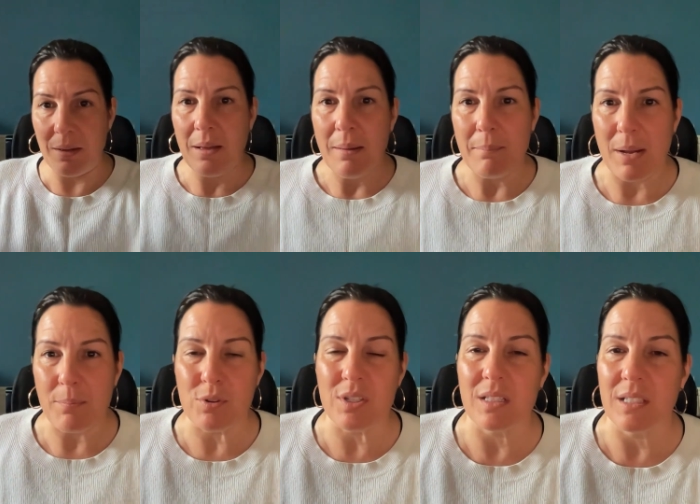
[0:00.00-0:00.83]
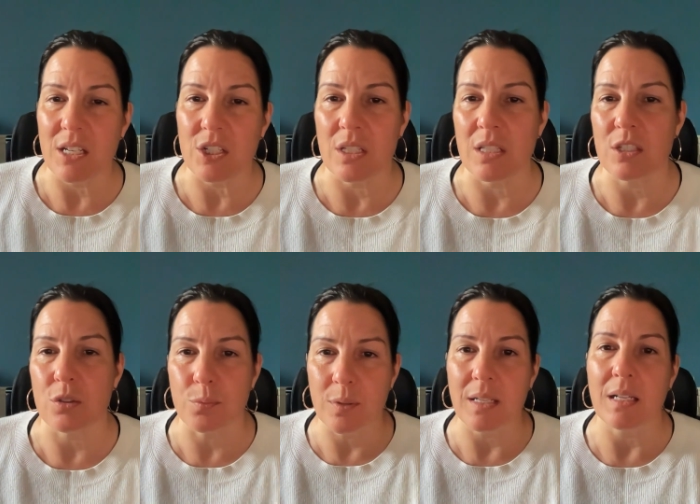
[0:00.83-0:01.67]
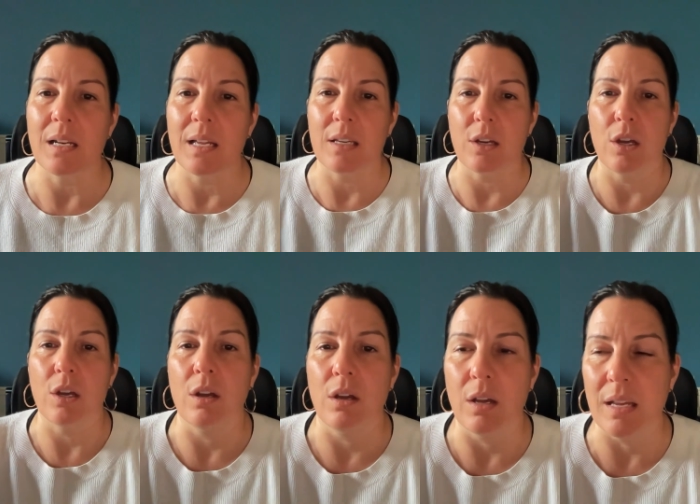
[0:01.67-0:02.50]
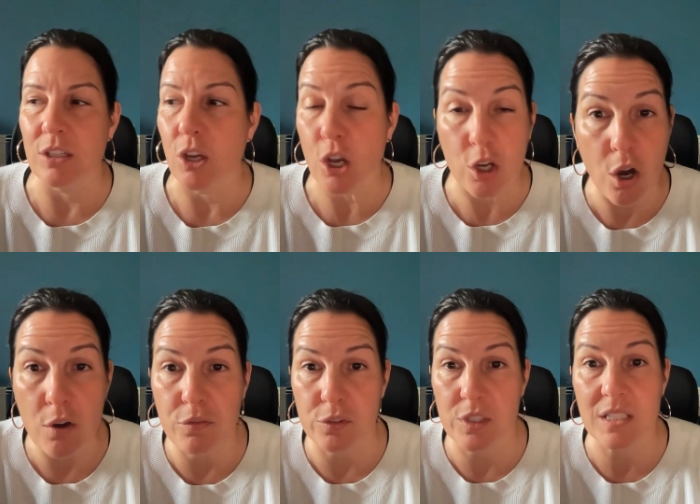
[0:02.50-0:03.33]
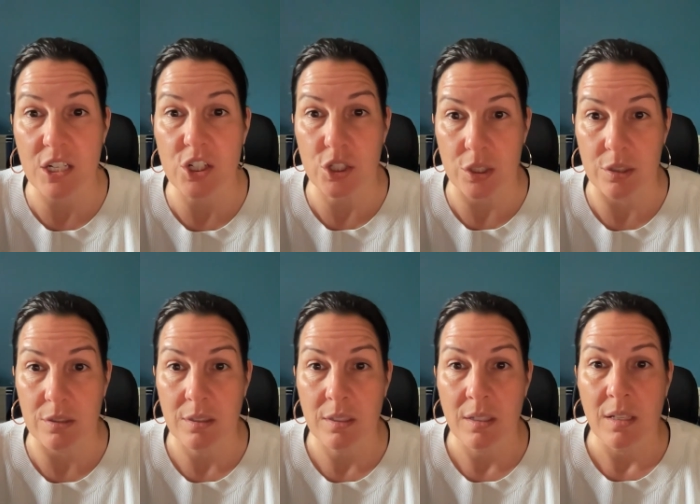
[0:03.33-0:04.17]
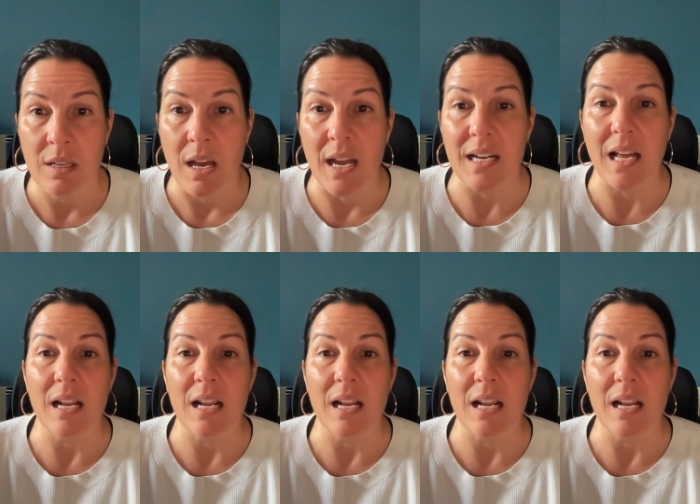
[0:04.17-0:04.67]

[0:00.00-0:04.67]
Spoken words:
my presentation. It's really like a conversation. And I